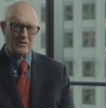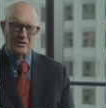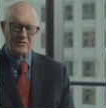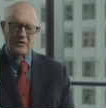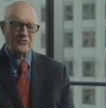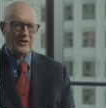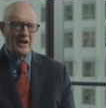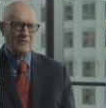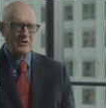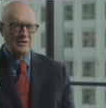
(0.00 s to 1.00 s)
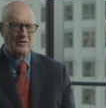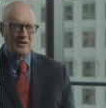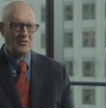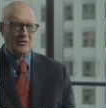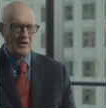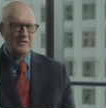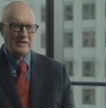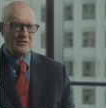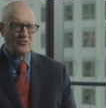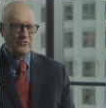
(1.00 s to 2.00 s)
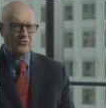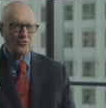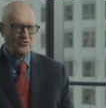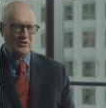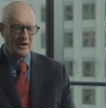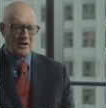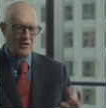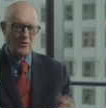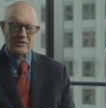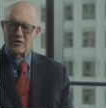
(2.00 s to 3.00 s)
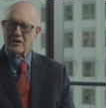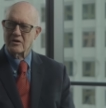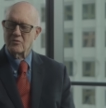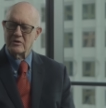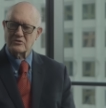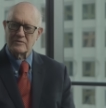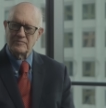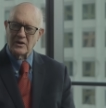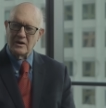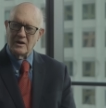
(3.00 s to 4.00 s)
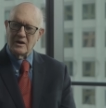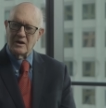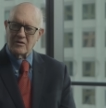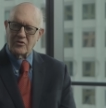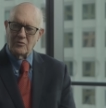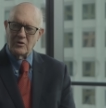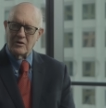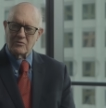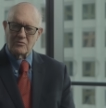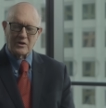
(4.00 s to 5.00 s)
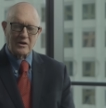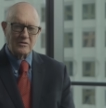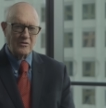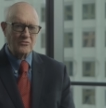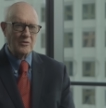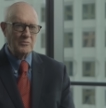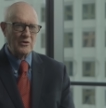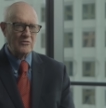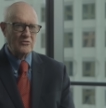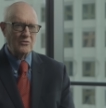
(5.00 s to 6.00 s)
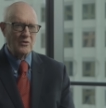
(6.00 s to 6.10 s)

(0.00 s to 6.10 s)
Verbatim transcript: It doesn't have a, a, a, natural solution like a quadratic equation. And I thought, well, we could use computer to